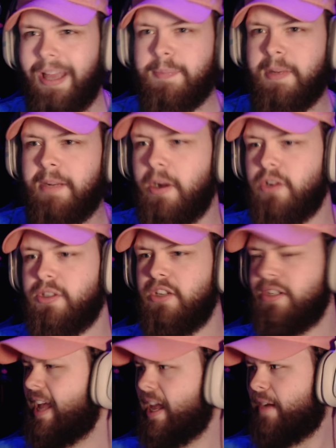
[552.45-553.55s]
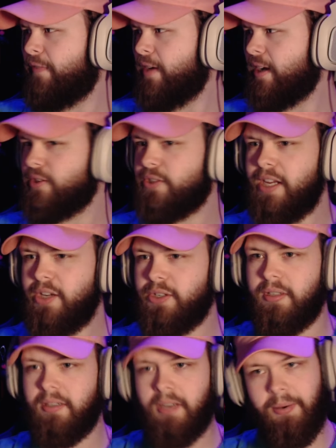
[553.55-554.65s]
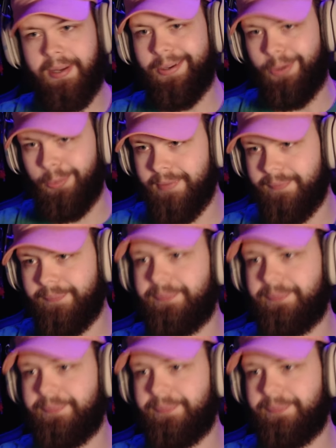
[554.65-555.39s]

A last minute emergency? Just say he had a fucking seizure. Oh, hey, Newman.